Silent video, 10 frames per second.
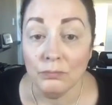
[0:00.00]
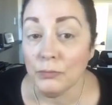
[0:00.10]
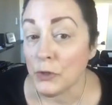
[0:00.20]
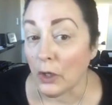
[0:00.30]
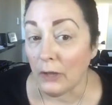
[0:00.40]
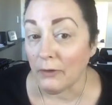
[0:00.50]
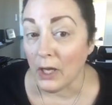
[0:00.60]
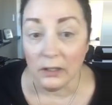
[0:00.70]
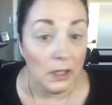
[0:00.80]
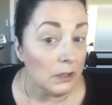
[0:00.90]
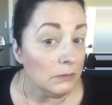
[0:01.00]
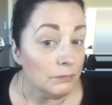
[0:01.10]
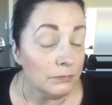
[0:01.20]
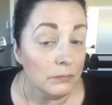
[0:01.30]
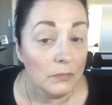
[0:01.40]
that's all I've got done.
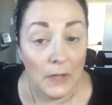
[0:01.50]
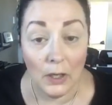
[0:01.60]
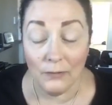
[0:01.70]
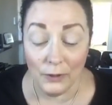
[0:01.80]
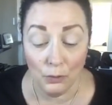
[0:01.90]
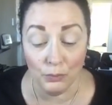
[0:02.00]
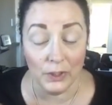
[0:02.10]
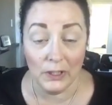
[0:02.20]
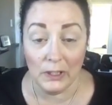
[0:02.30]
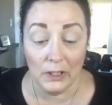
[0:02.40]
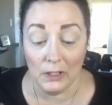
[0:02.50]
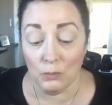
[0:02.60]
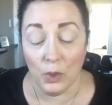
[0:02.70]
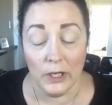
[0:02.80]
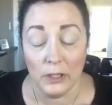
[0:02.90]
Now, if you really
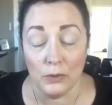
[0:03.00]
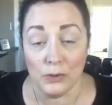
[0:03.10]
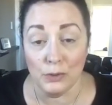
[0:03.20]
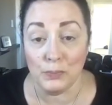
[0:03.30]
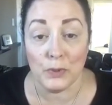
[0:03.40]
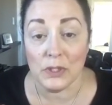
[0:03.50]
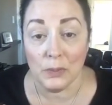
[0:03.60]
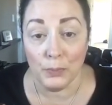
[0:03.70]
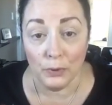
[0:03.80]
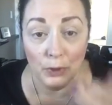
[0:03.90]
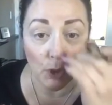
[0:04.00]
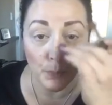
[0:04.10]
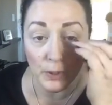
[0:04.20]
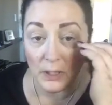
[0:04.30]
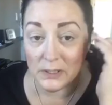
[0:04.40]
wanted to go super simple, you could
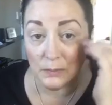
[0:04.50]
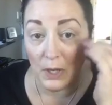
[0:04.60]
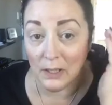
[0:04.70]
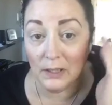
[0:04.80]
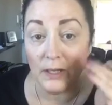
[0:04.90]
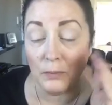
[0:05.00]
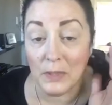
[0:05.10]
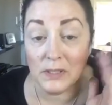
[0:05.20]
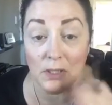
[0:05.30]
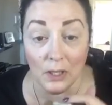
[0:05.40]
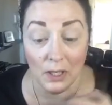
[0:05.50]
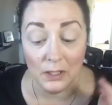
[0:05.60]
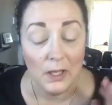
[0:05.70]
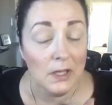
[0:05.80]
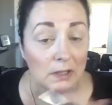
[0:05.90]
put on some eyeliner, mascara,
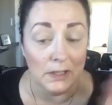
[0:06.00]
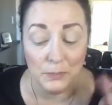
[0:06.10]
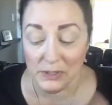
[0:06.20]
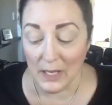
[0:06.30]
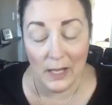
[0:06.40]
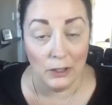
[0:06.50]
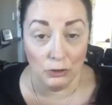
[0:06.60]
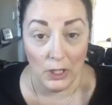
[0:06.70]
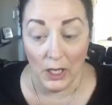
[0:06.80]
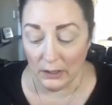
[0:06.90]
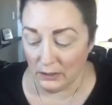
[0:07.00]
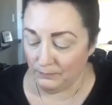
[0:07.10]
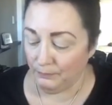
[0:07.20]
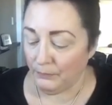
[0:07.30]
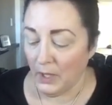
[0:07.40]
lips, and you're done.
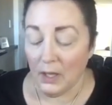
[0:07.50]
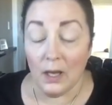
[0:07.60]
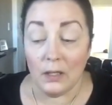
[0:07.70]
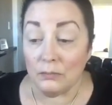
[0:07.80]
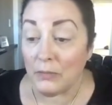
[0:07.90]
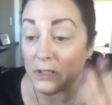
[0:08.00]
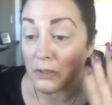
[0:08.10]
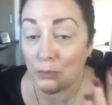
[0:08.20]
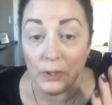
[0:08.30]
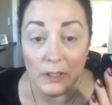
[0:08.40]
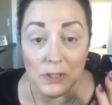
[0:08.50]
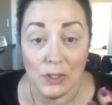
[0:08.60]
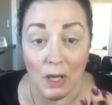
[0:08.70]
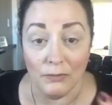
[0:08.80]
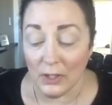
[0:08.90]
That's a really
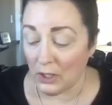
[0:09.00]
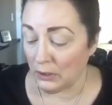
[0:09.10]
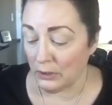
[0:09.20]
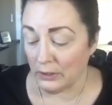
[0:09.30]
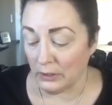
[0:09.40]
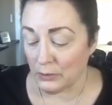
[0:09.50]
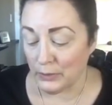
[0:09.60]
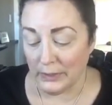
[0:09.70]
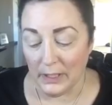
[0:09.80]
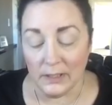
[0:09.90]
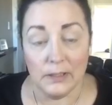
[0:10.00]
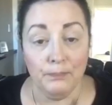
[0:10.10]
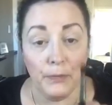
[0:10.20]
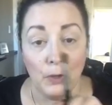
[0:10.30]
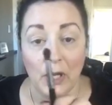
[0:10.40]
soft color and it looks really nice.
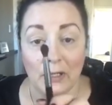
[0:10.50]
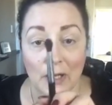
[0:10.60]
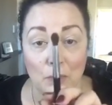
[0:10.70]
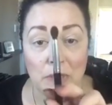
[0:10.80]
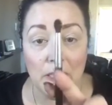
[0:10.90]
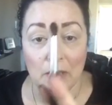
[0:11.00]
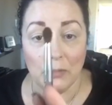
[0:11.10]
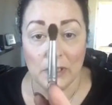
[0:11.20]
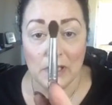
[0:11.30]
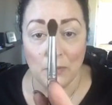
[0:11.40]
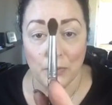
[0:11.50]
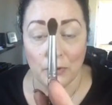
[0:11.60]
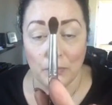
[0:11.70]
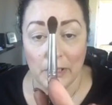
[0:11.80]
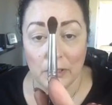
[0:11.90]
Okay, now I'm taking my
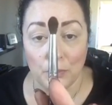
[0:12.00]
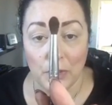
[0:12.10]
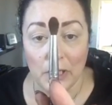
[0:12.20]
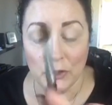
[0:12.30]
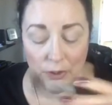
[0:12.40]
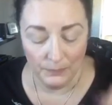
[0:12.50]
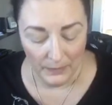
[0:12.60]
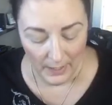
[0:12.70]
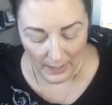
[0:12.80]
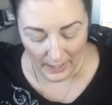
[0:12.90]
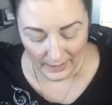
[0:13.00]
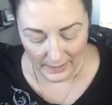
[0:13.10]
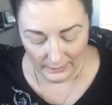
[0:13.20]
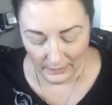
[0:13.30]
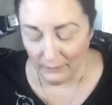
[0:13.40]
tapered blender brush, and I
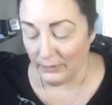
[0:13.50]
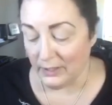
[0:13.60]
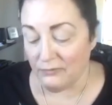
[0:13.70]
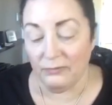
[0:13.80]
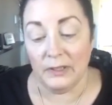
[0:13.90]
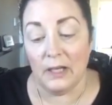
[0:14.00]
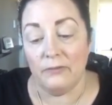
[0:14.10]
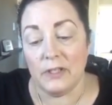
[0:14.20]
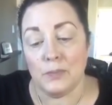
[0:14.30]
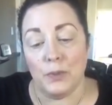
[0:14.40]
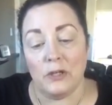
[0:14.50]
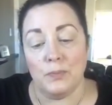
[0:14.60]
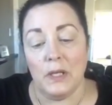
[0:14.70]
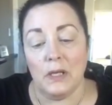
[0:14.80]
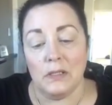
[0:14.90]
love this brush
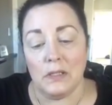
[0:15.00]
because